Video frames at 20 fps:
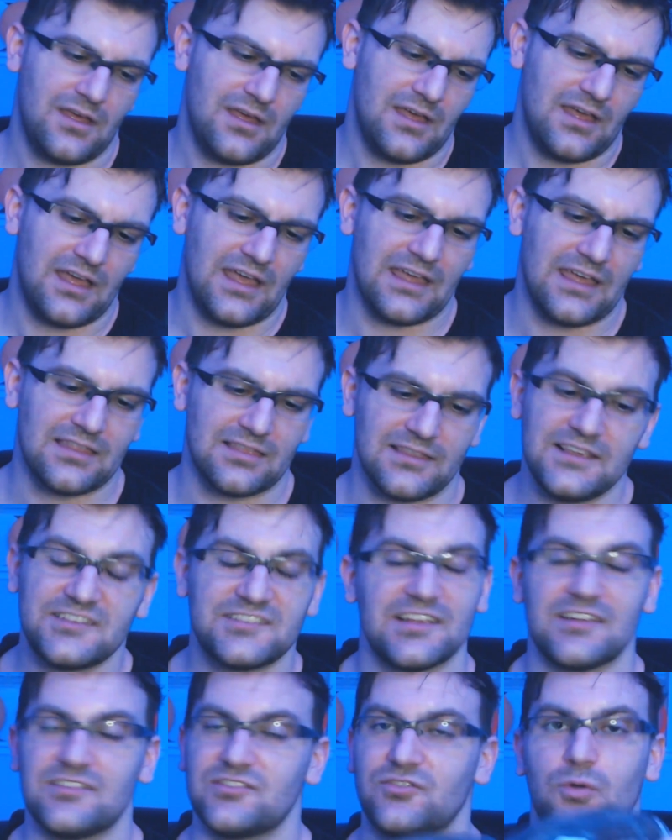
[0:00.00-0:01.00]
at least
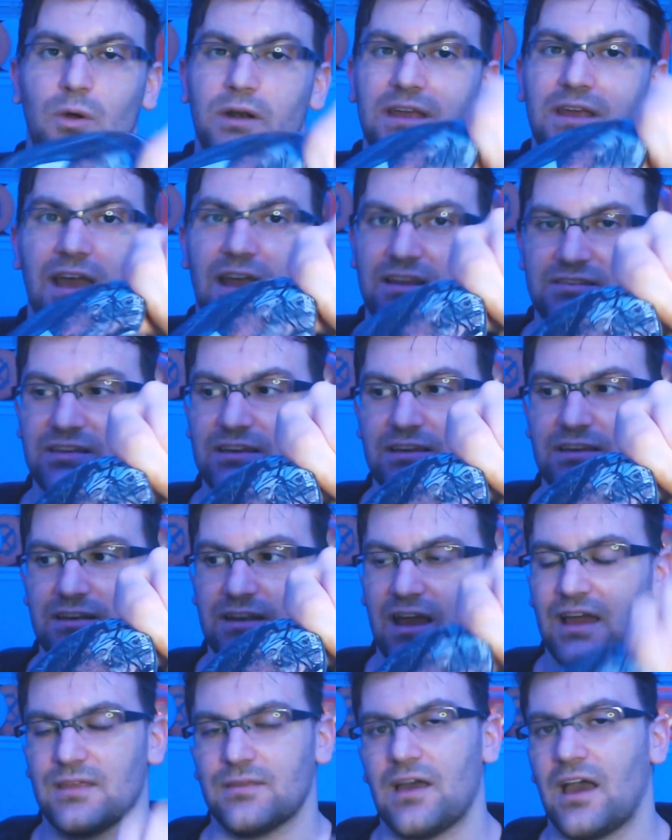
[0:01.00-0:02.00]
since 2018,
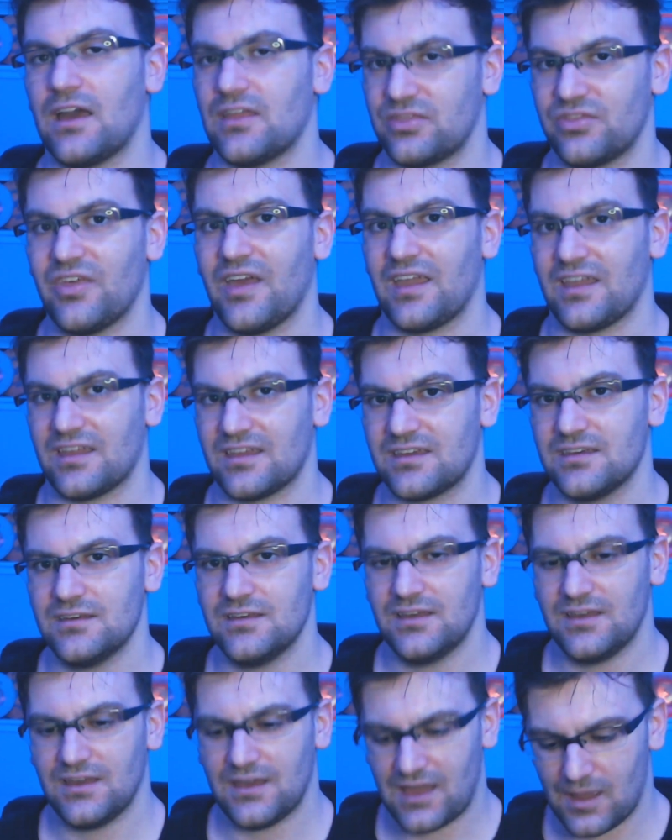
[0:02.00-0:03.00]
I think.
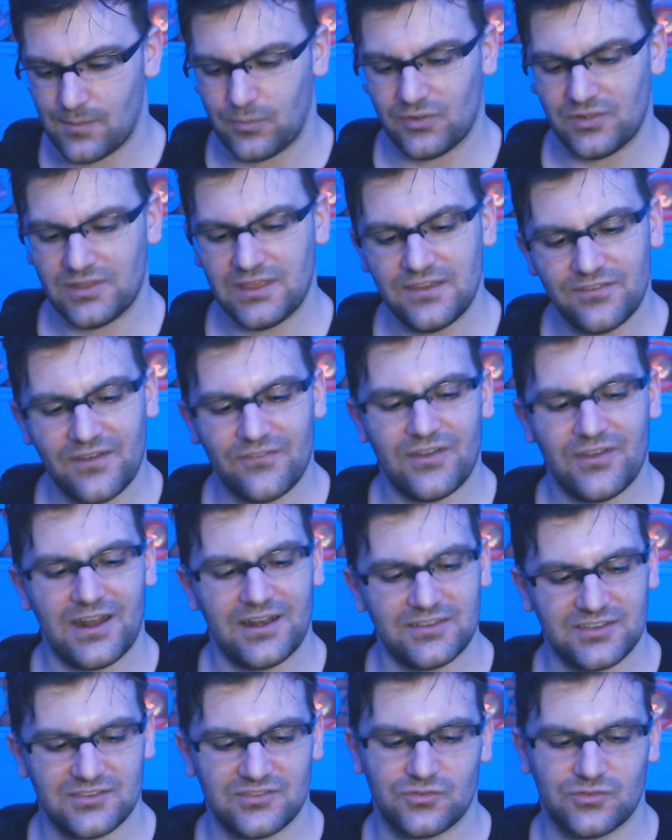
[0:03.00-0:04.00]
I believe I've had
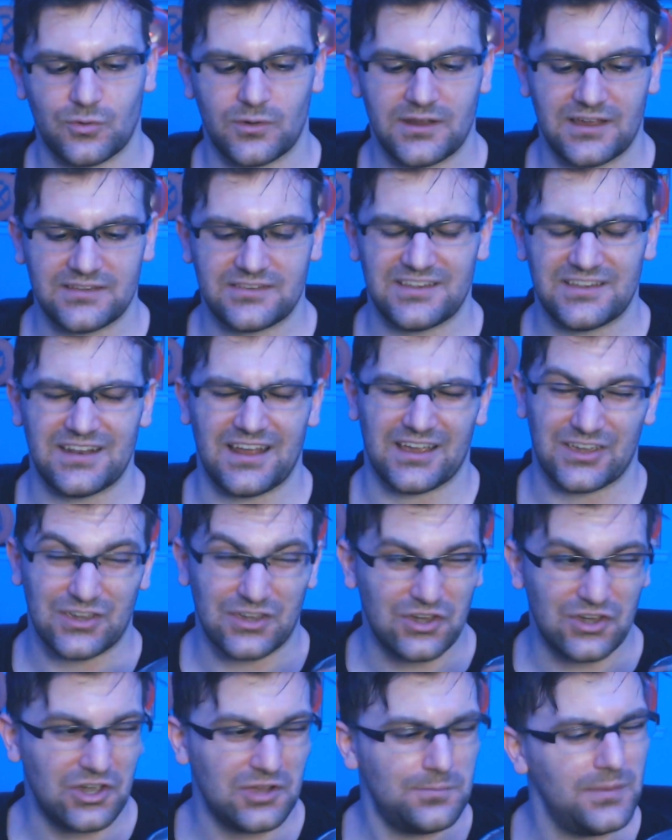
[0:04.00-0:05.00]
it since 2018. I
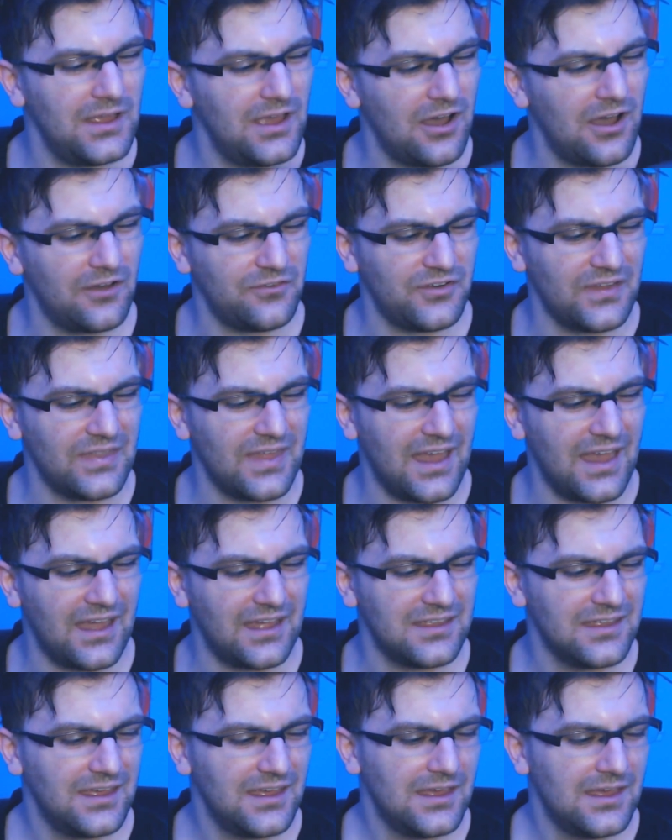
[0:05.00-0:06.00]
could be off on that.
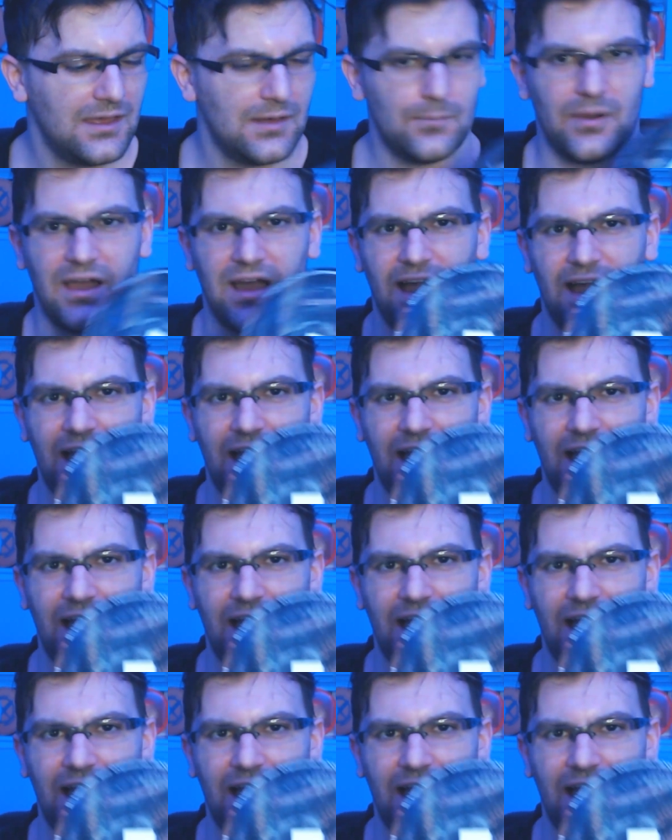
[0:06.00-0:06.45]
But I